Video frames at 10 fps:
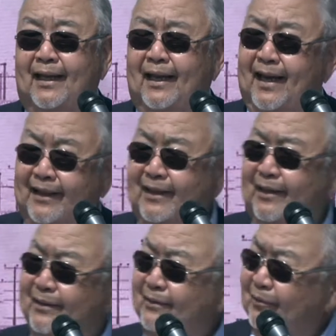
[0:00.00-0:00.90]
And I
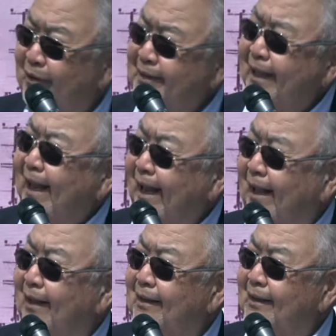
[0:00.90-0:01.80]
thought, what the
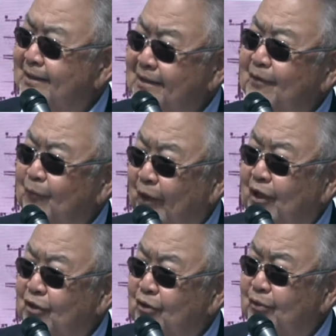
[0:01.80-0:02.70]
hell? Let's see if we
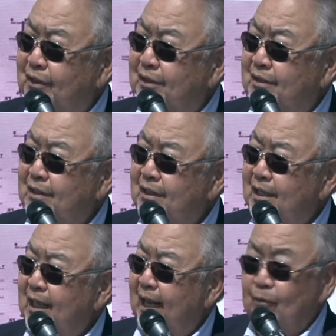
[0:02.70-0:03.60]
can do this.
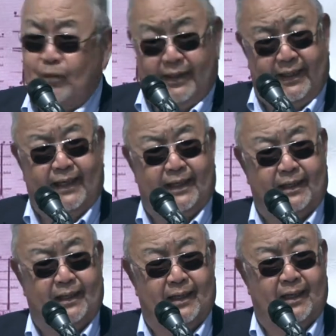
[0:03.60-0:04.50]
And we did.
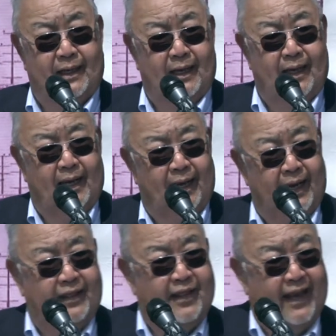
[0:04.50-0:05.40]

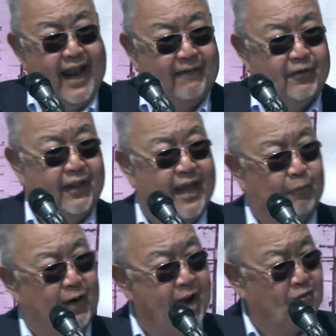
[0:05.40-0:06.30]
And then after that,
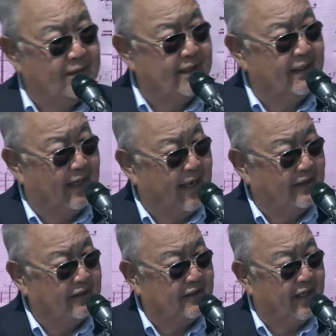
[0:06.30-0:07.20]
when I was in the
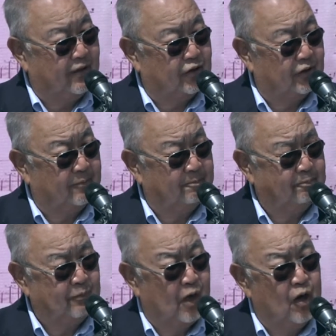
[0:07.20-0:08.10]
legislature,
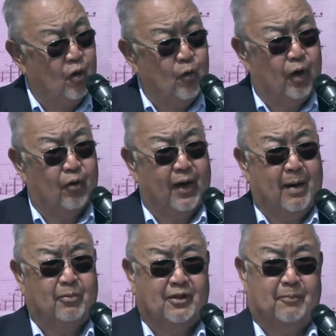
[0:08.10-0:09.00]
we were
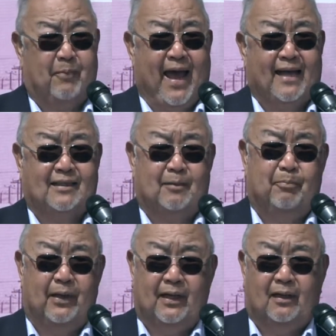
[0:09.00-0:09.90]
able to pass a
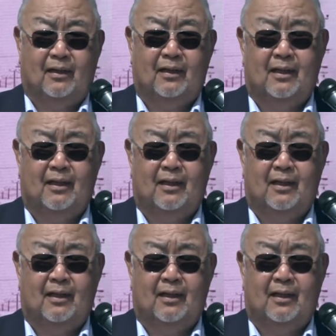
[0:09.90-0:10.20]
bill.